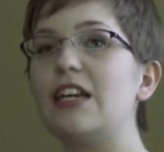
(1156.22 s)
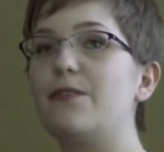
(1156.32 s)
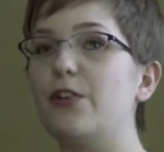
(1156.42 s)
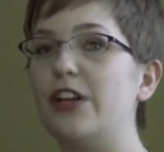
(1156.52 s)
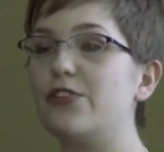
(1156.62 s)

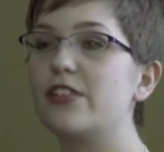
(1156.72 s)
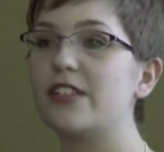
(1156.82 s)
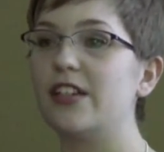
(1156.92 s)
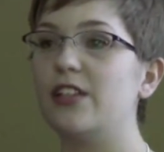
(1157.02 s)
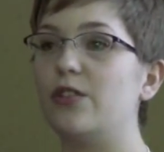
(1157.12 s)
If you're
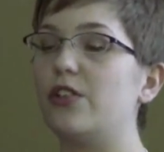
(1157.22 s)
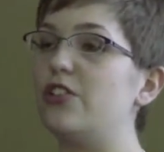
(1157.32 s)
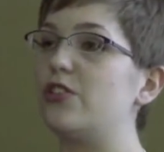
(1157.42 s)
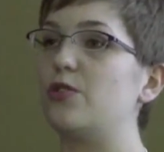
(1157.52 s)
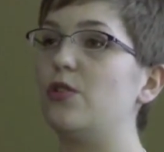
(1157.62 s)
interested, you can
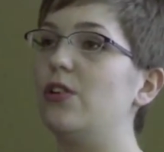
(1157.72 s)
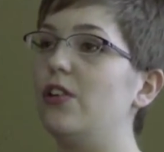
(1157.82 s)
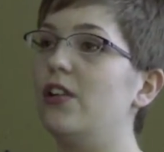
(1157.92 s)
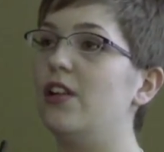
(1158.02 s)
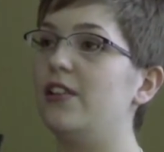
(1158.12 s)
just
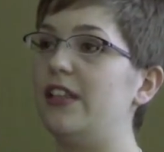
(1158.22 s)
Google